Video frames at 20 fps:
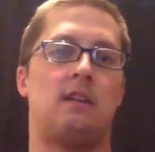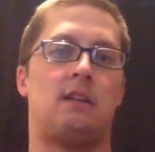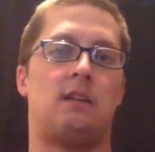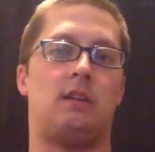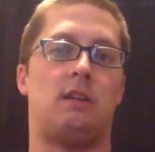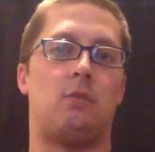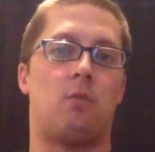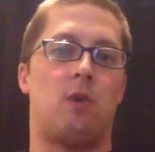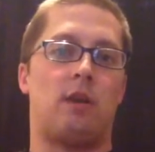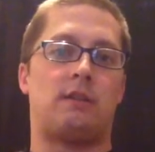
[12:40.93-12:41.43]

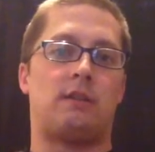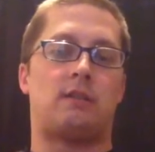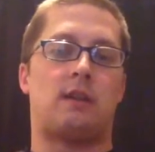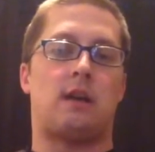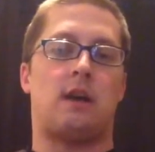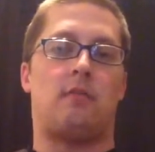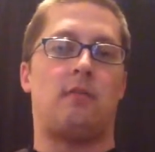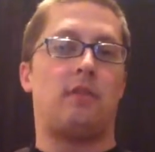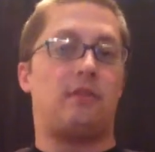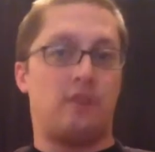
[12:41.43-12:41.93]
you want
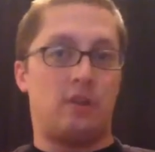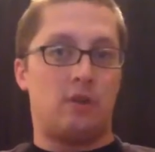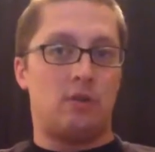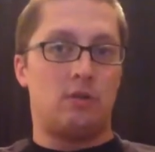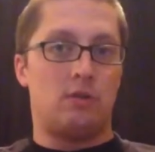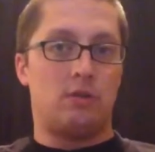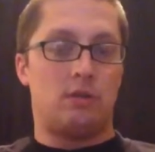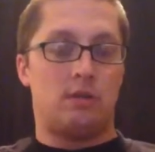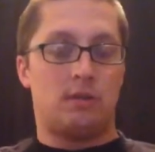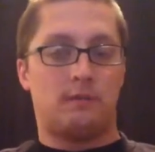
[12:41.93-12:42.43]

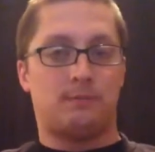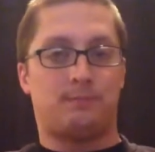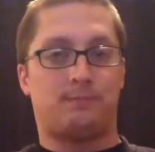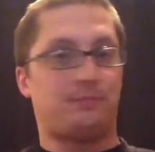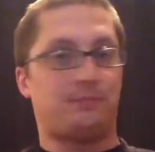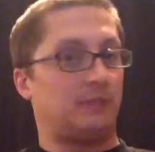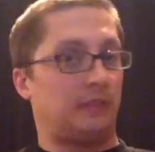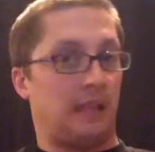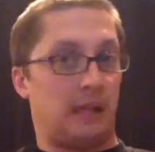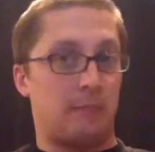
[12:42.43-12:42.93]
reviewed,
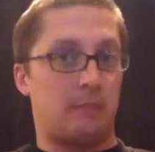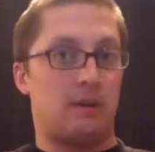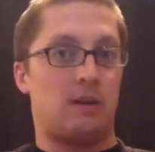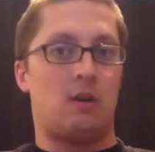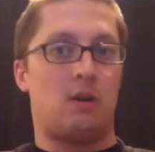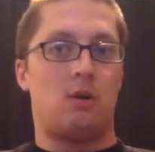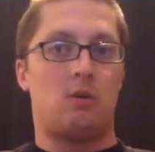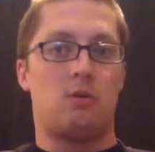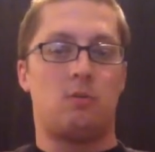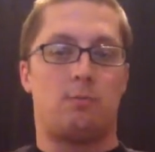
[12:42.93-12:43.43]
let me
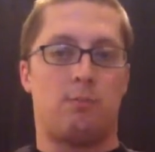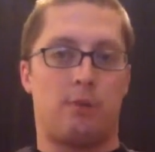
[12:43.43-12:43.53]
know.